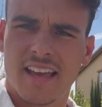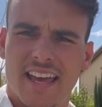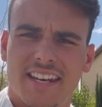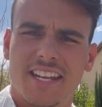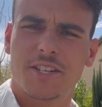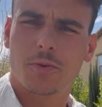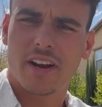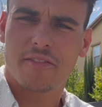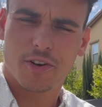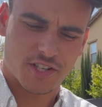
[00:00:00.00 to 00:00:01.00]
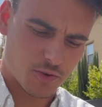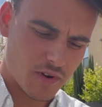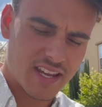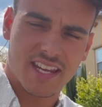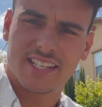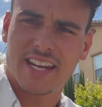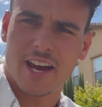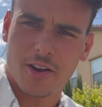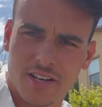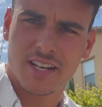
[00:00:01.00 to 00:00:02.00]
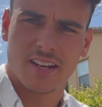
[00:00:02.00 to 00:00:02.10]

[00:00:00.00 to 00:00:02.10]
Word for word: It needs whatever squeaky sound.